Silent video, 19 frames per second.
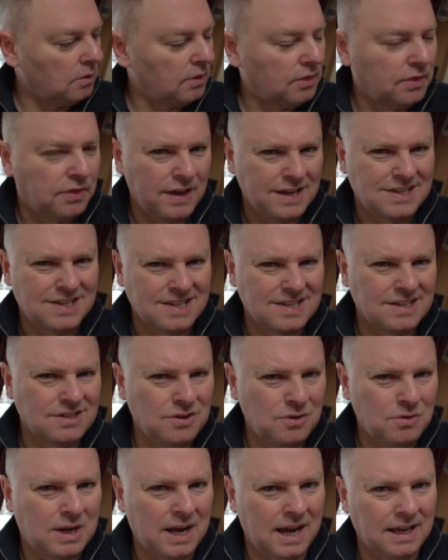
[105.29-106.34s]
this is a
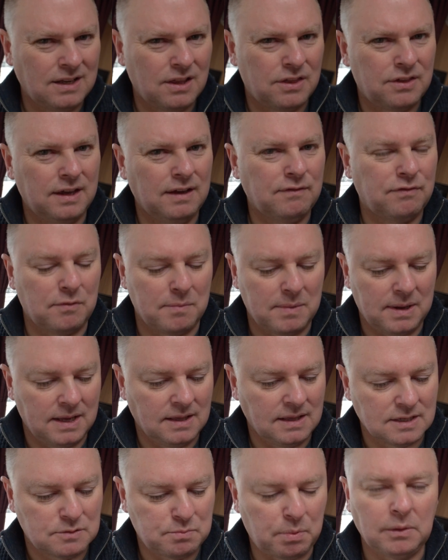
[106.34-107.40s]
new kind of thing for me.
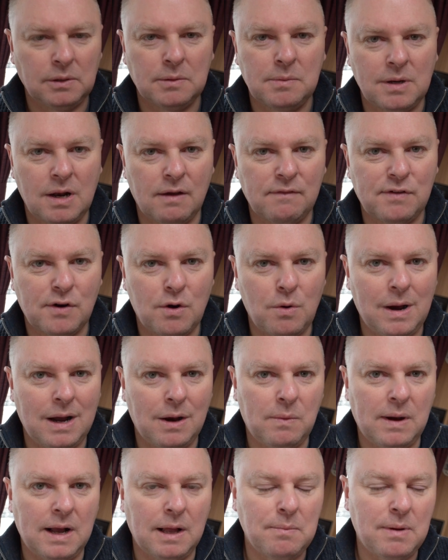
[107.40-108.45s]
It's probably been out for quite a
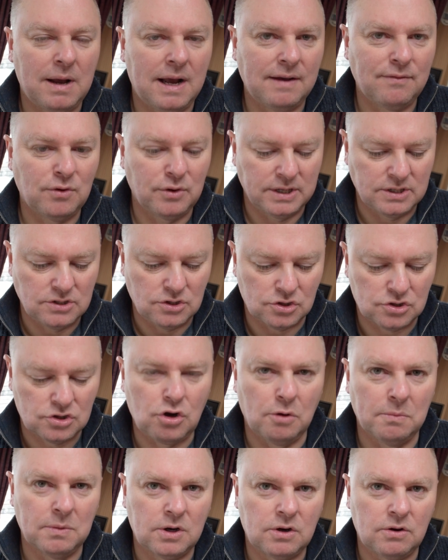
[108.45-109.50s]
while, but I've only just
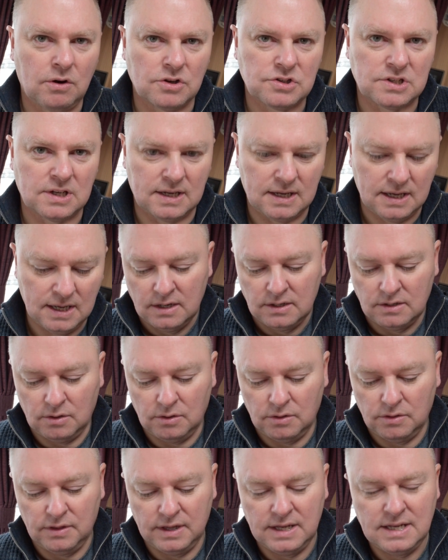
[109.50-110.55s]
come across it. Now
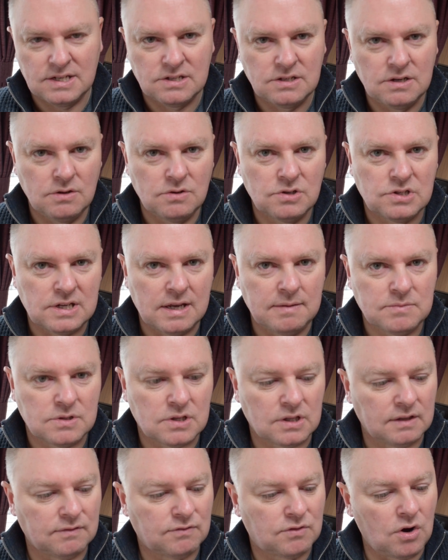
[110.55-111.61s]
these new SIMs that
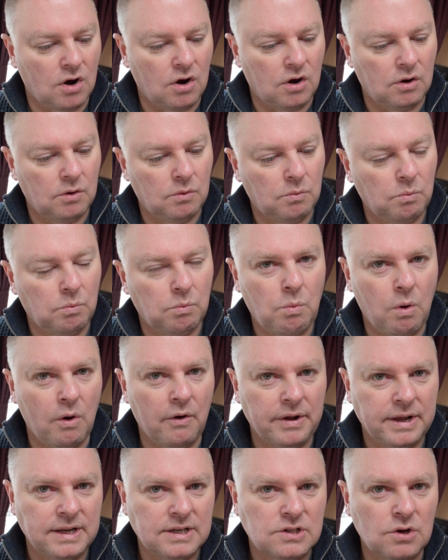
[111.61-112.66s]
they've got,
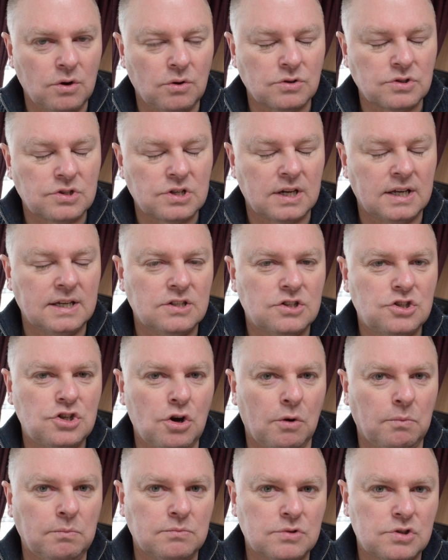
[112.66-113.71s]
what it does, it
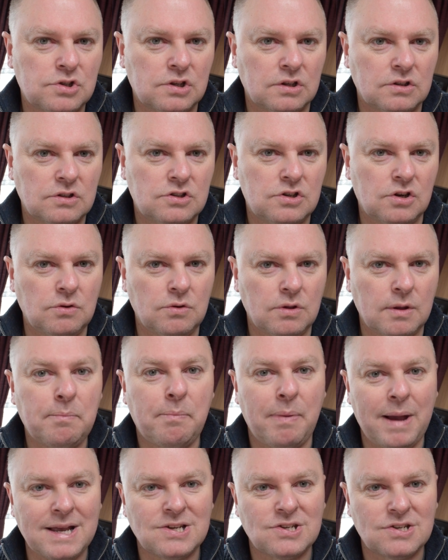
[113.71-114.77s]
jumps to the
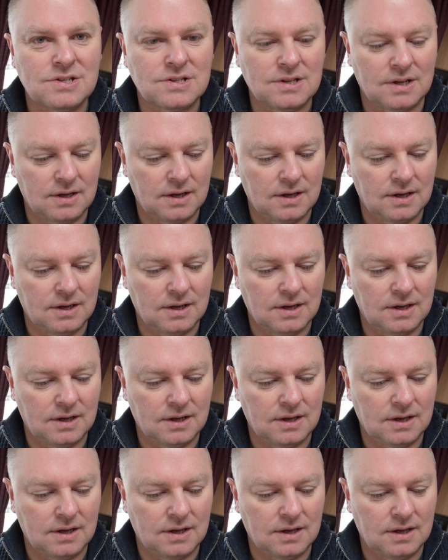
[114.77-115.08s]
best